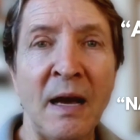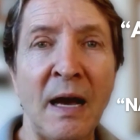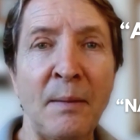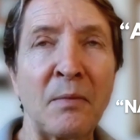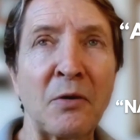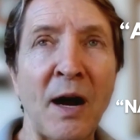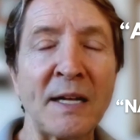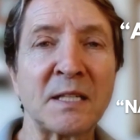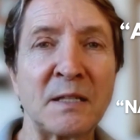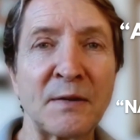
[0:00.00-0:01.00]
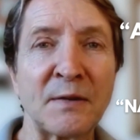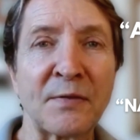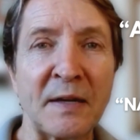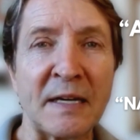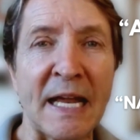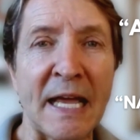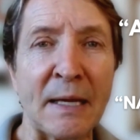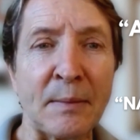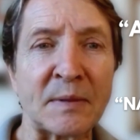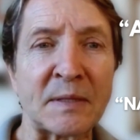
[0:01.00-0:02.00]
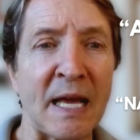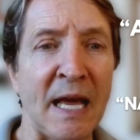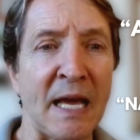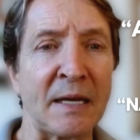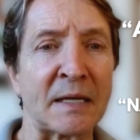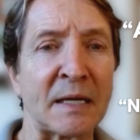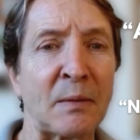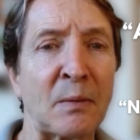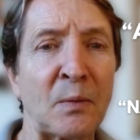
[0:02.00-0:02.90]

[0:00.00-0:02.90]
lots of different names. And